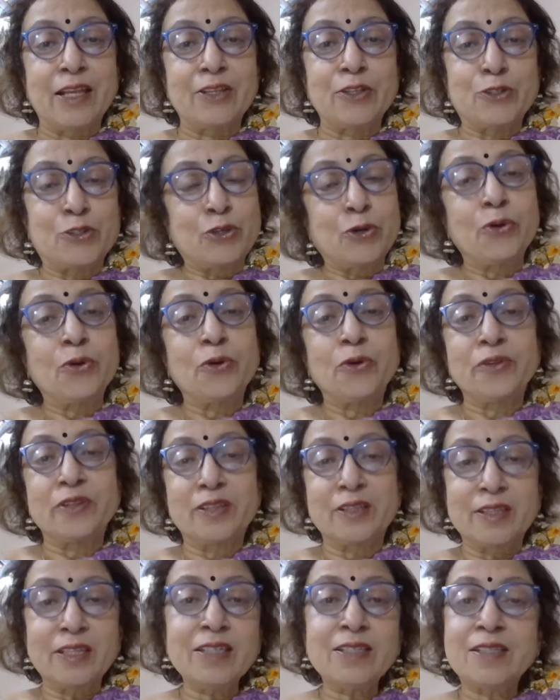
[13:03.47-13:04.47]
So
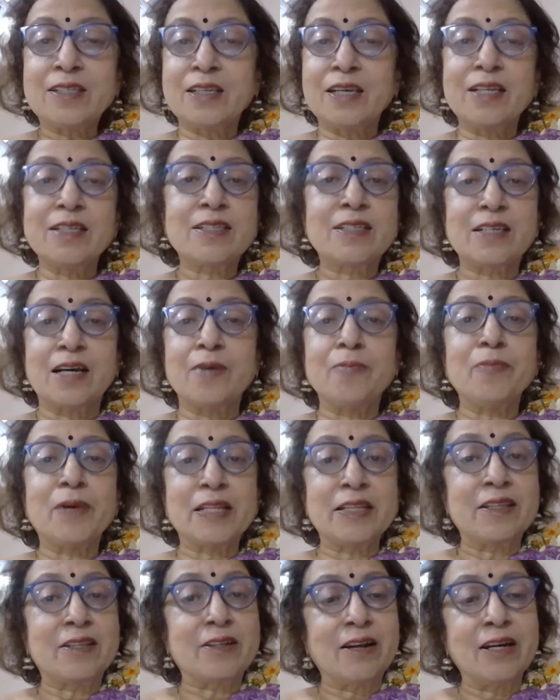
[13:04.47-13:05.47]
this is a
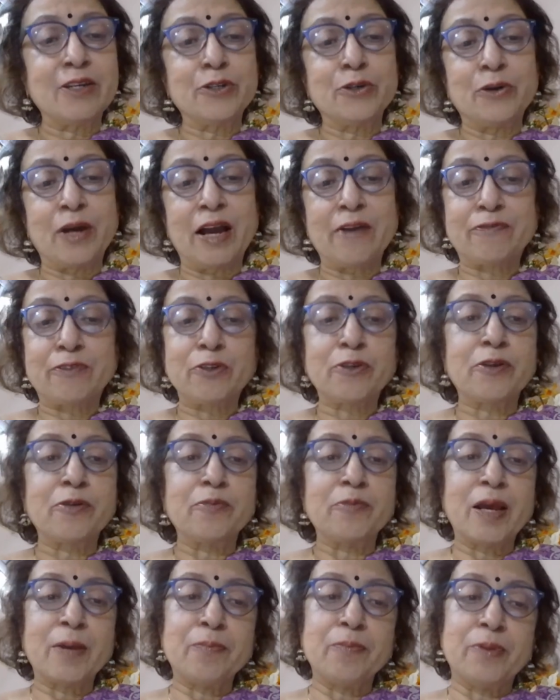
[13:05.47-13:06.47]
mantra you have to
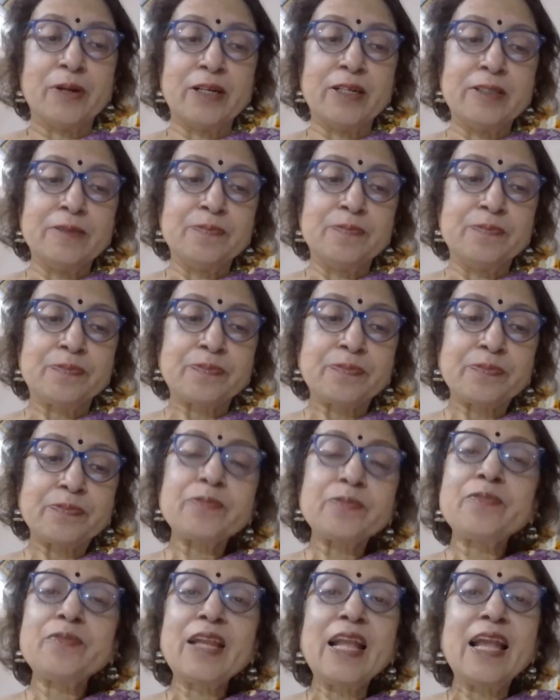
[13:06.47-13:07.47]
remember.
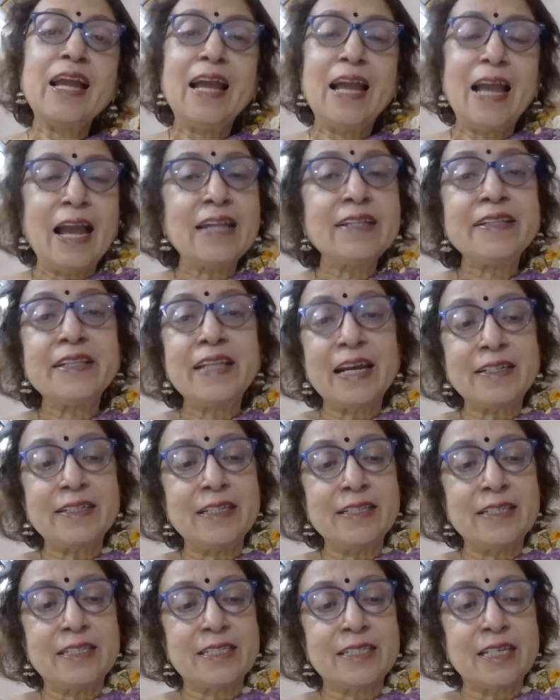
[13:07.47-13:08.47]
And that
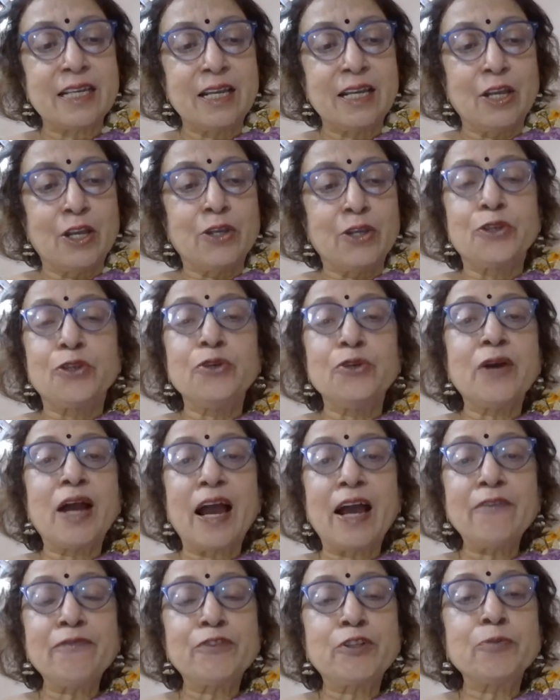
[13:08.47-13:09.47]
is, you
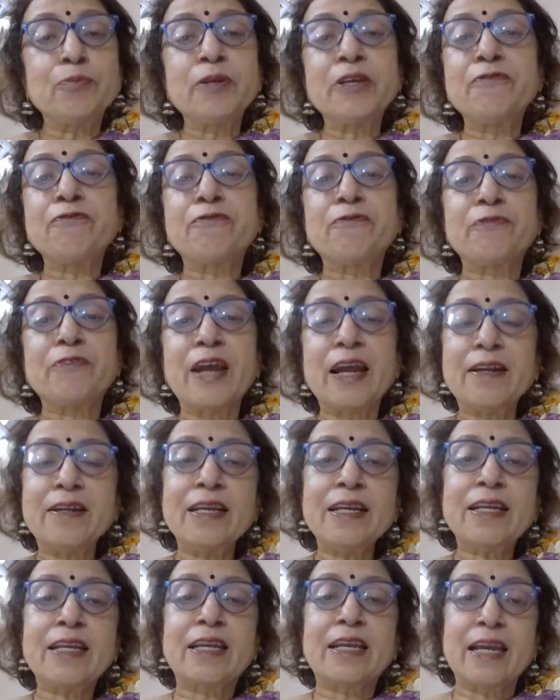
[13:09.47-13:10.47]
have to be
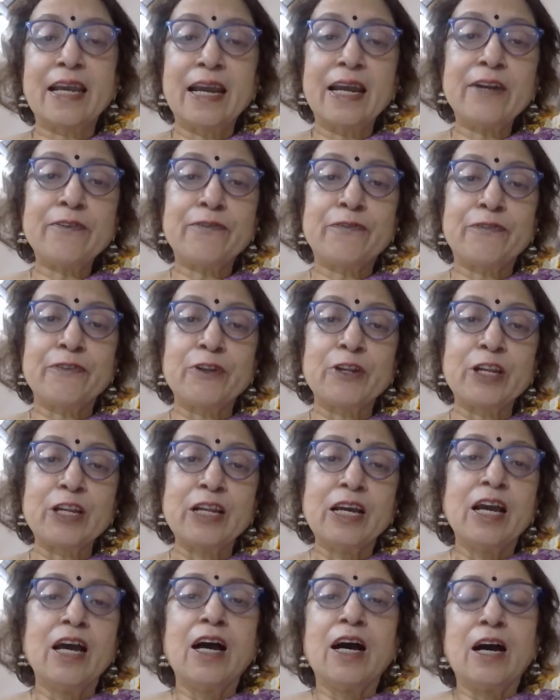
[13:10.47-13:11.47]
very
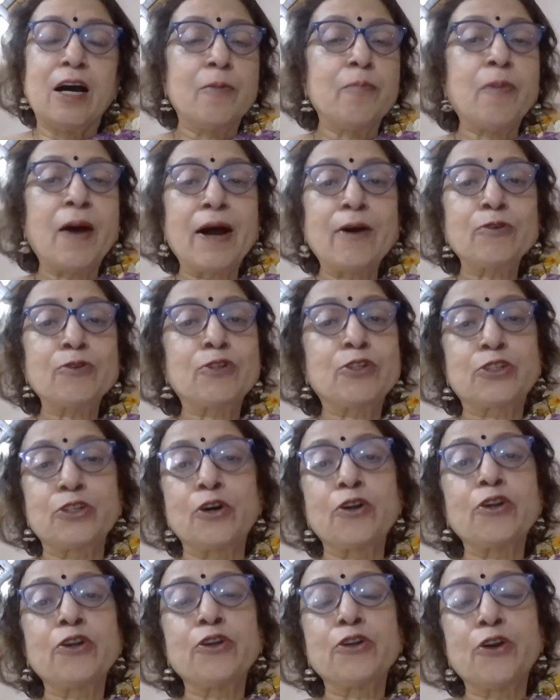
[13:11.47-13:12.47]
careful about
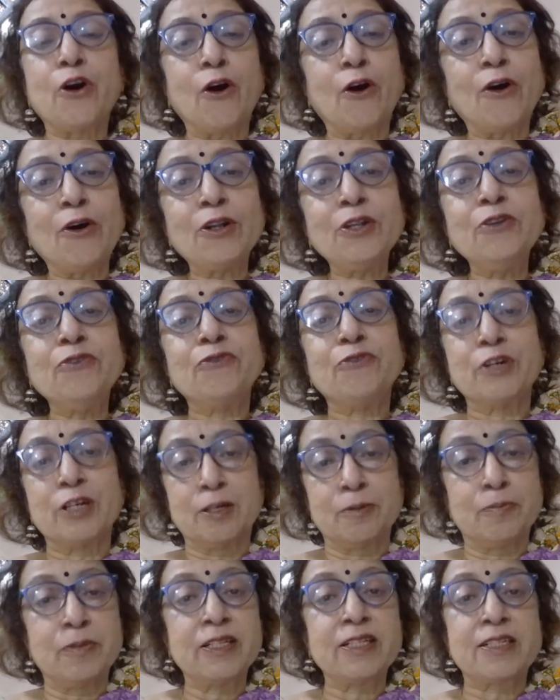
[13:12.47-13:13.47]
your
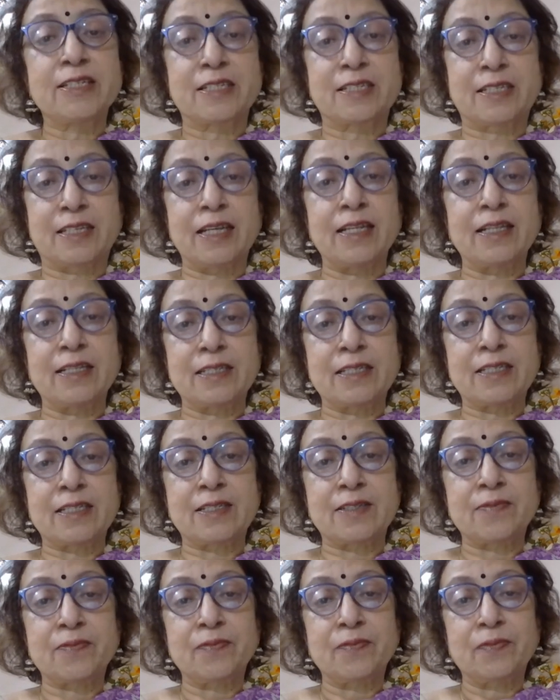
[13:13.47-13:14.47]
non-verbal
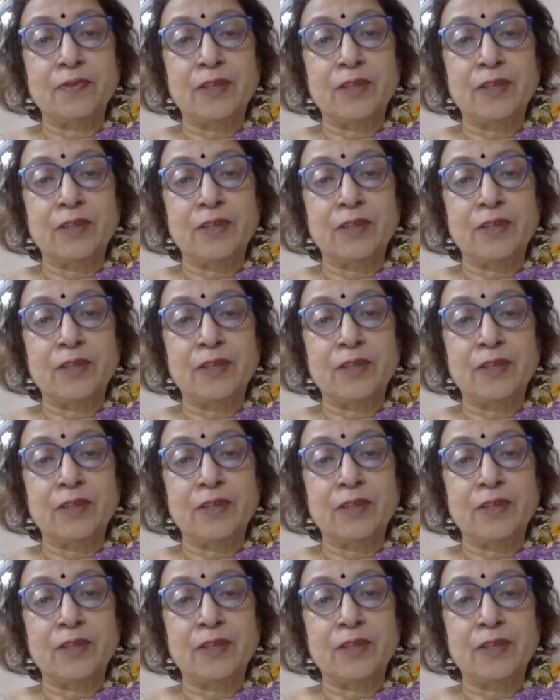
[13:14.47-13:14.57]
skills.